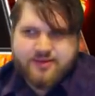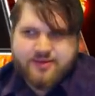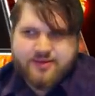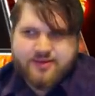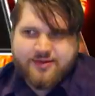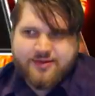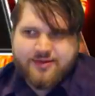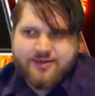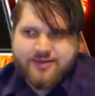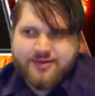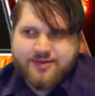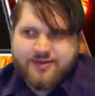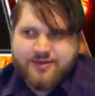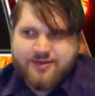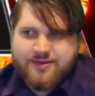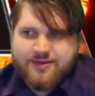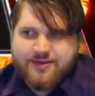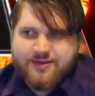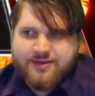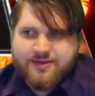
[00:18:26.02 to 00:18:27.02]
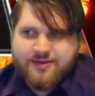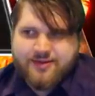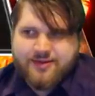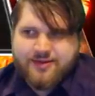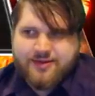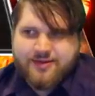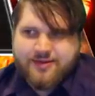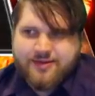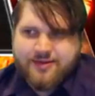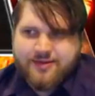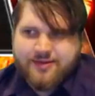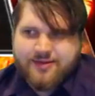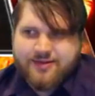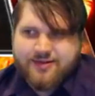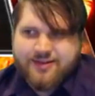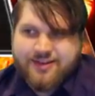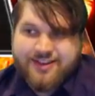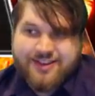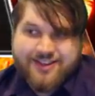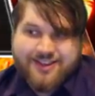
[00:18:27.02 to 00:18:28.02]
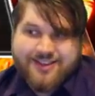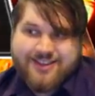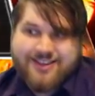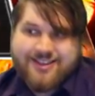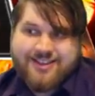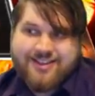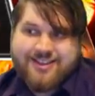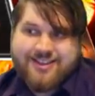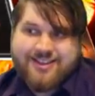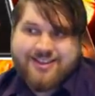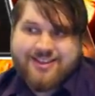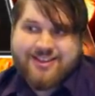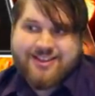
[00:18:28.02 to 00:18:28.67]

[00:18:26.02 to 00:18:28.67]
[no speech]